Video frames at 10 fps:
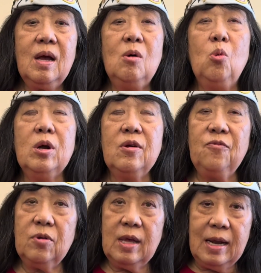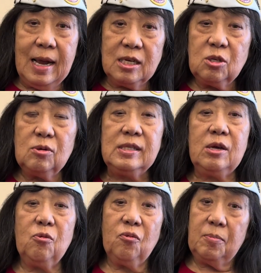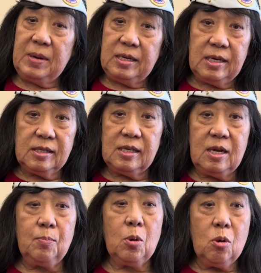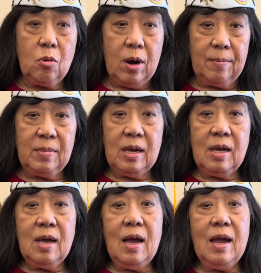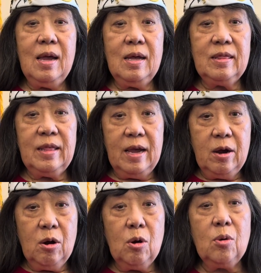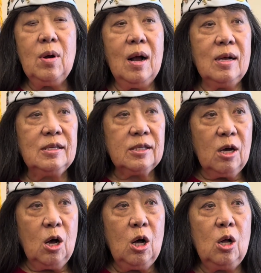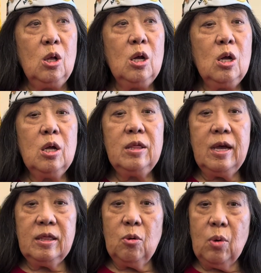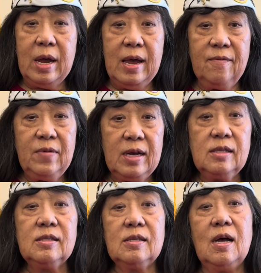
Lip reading: working for the National Center for PTSD program. And there I saw that there were AMVETS